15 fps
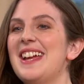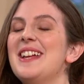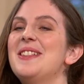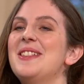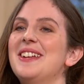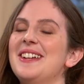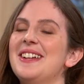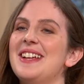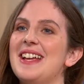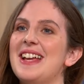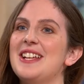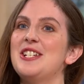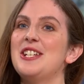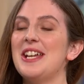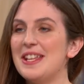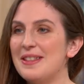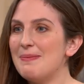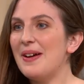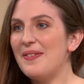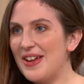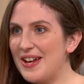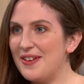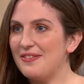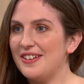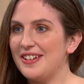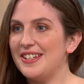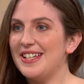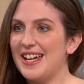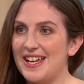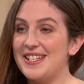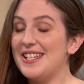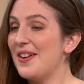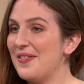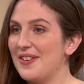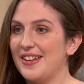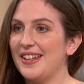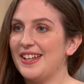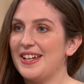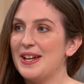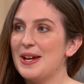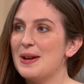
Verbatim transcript: If she is my favourite, yeah, definitely.